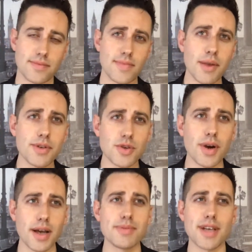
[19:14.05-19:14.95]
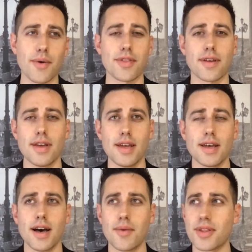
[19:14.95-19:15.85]
He was quite upset
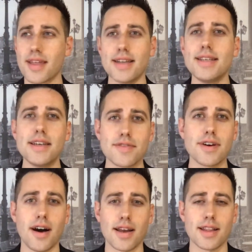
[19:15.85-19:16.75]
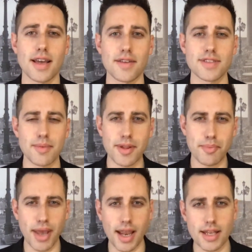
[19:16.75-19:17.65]
with the idea of God in light of some of the
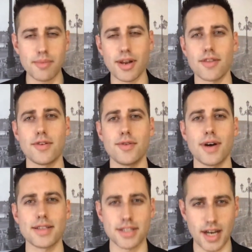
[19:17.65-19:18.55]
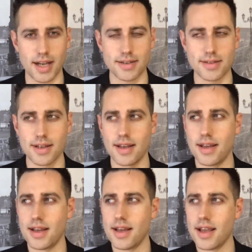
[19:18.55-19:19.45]
pain he'd been through as a child.
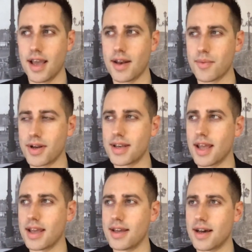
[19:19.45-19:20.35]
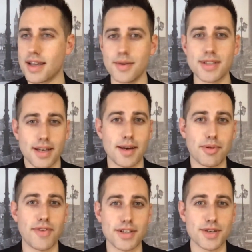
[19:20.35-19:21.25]
And one day, he was a
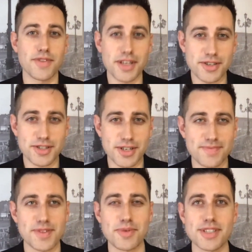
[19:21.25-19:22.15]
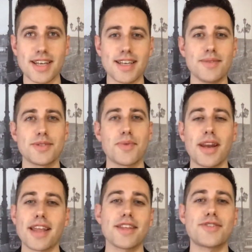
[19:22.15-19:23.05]
professor of literature. And one day he was
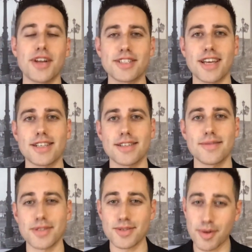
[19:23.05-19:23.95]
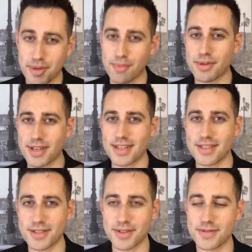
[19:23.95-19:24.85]
waiting at the train station, which is what people in
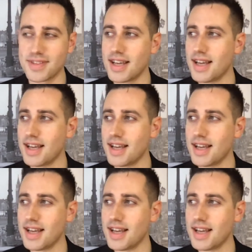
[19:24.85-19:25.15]
England do.